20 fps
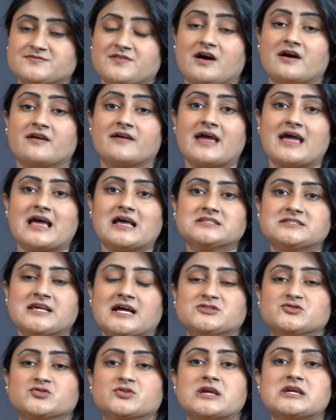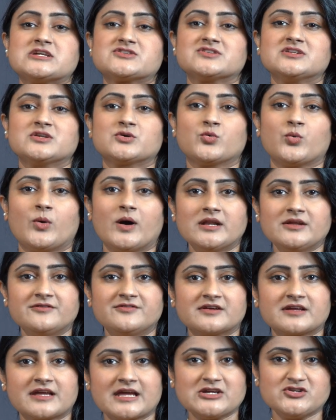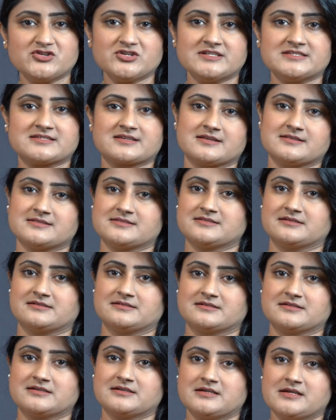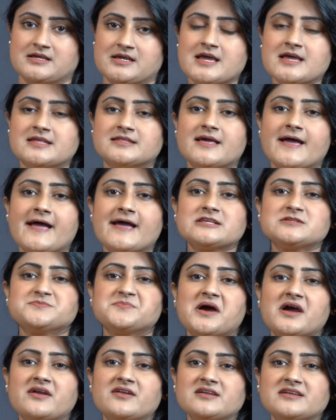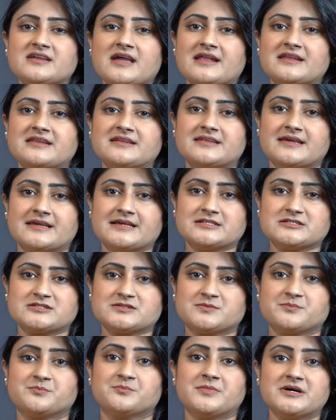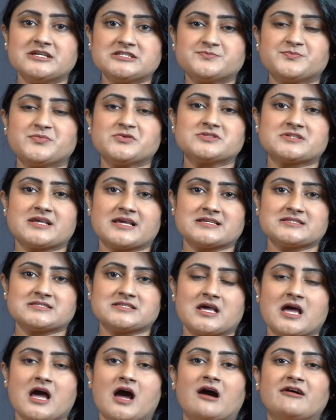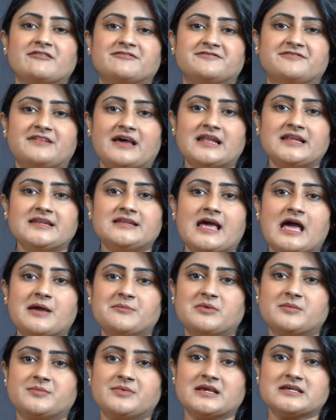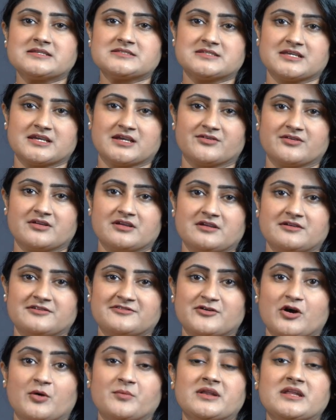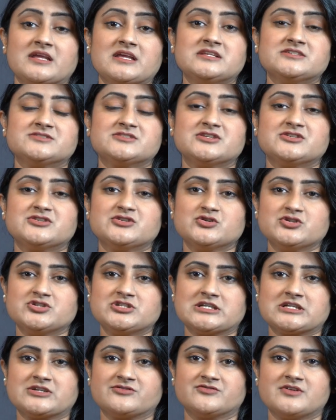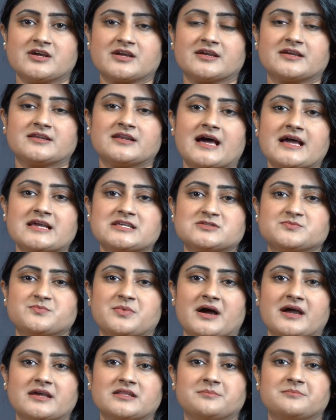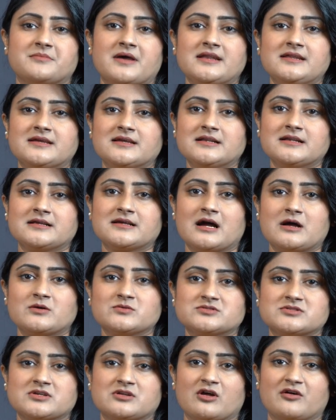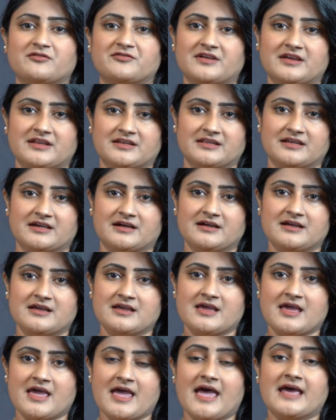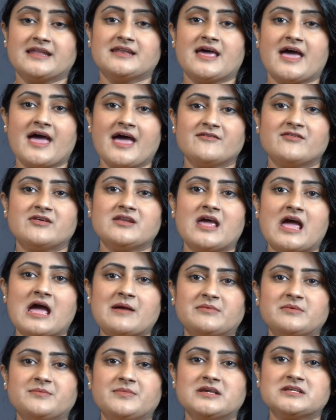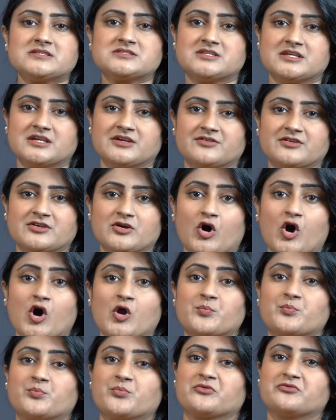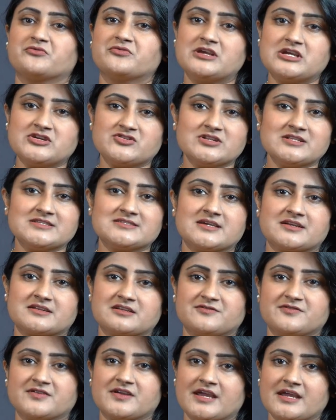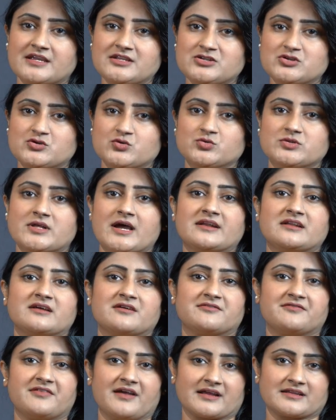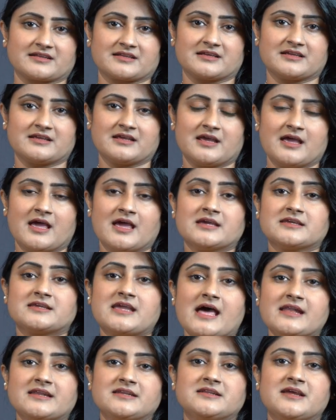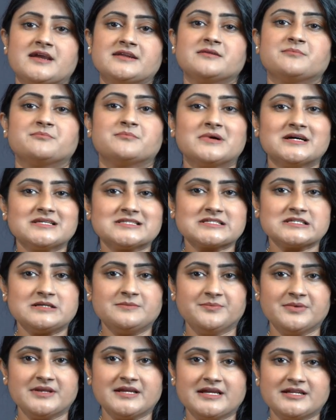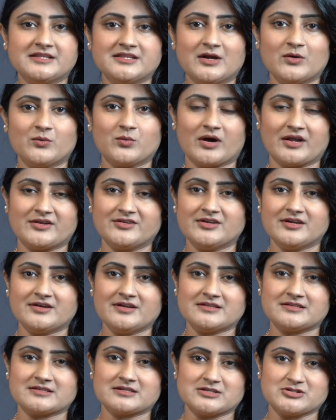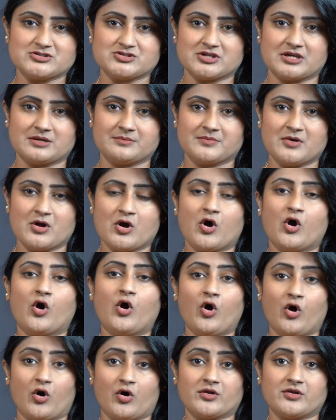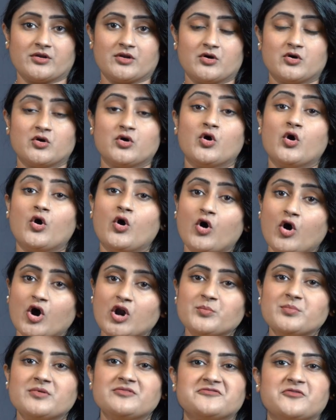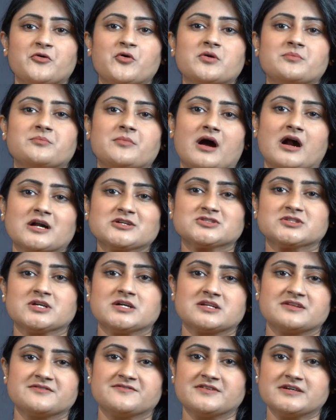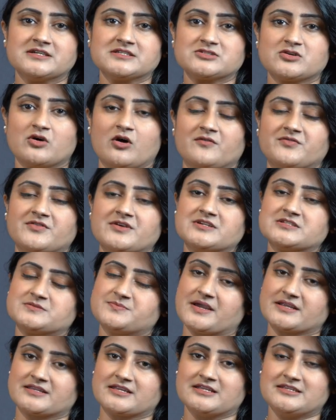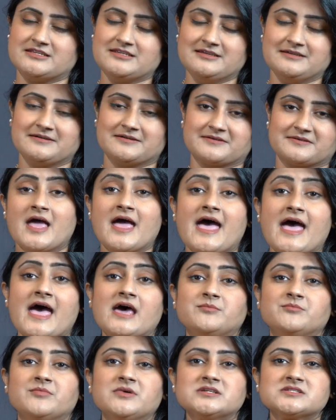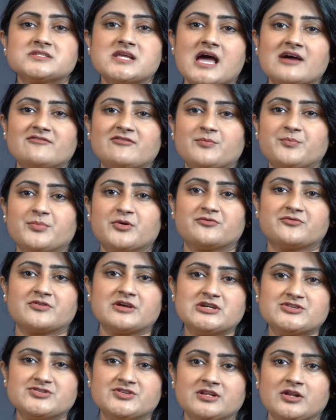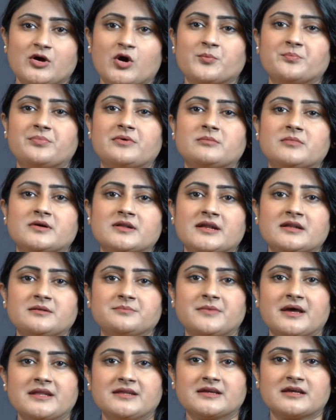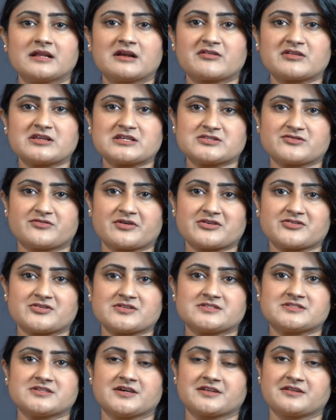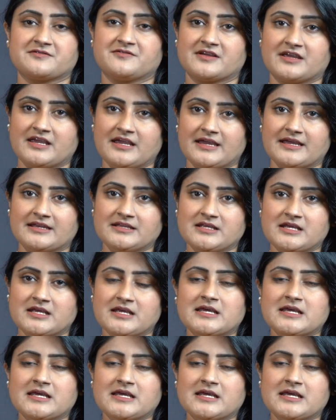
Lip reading: far as educational qualification is concerned, the aspiring candidates must possess a valid MBBS degree from an institution recognized by the Medical Council of India and have an MBBS degree or provisional certificate to that effect. Candidate must complete their 1 year internship on or before March 31st of the respective year, and must have a provisional or permanent medical registration certificate